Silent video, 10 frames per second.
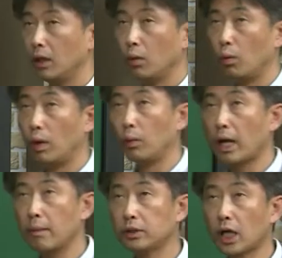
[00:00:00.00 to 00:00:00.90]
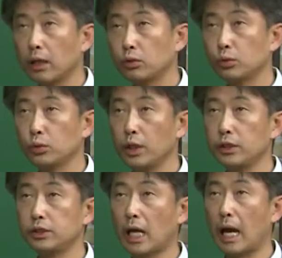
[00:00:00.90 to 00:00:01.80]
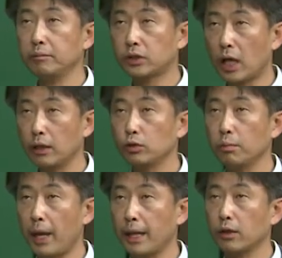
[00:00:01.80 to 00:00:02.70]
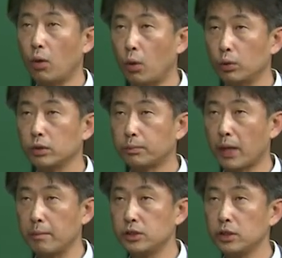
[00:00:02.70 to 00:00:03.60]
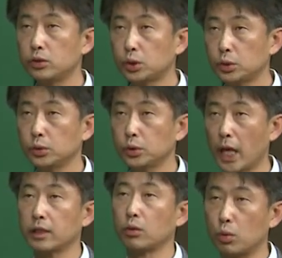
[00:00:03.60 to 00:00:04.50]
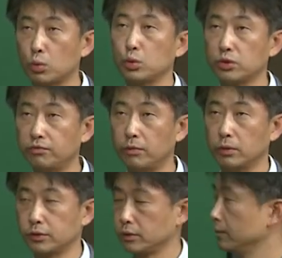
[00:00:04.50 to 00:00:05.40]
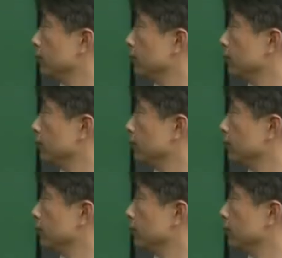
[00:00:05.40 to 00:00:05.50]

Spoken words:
What I'm trying to do is I'm trying to make all the premises true and the conclusion false.